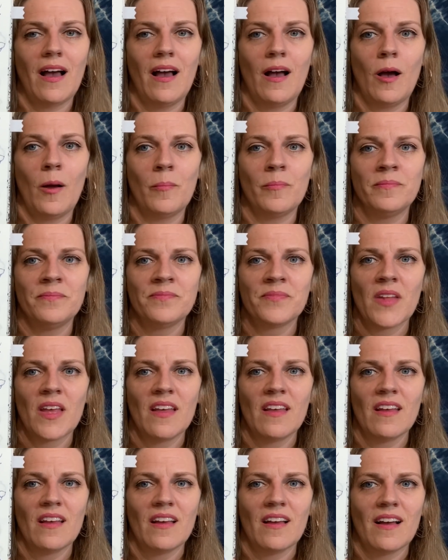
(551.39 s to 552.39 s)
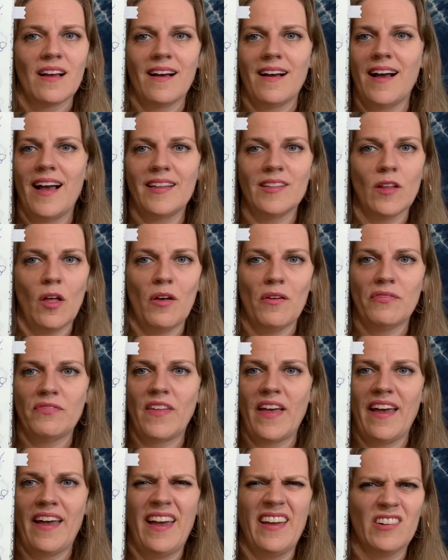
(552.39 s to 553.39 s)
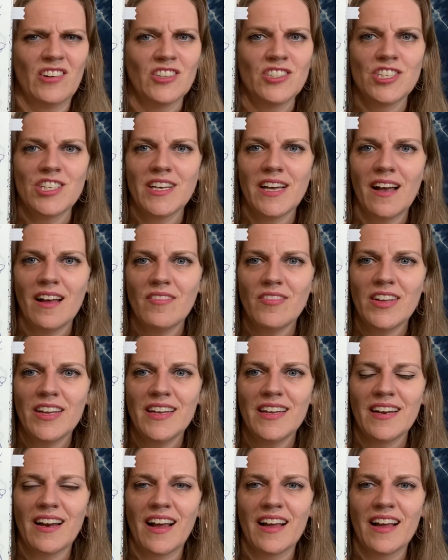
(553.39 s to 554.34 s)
I love the energy of it.